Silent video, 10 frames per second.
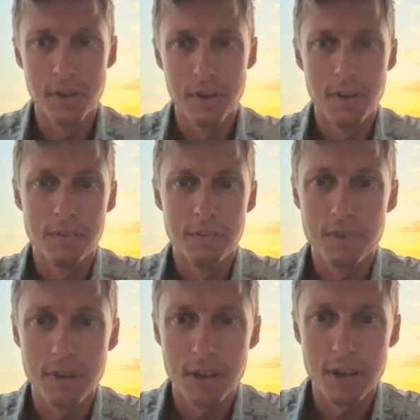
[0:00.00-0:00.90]
for
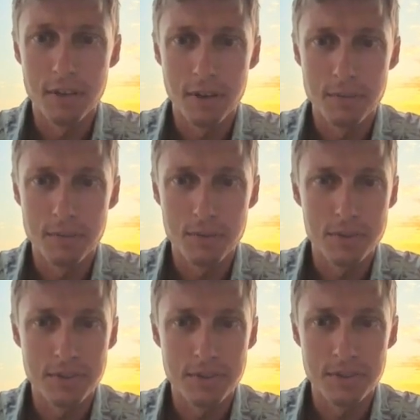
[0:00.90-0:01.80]
now, I'm just,
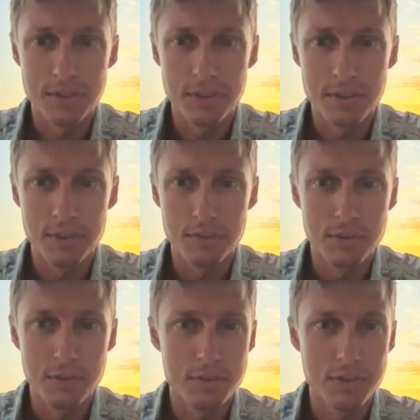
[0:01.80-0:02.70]

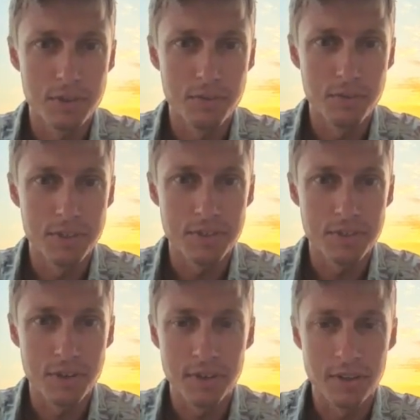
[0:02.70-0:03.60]
using a restart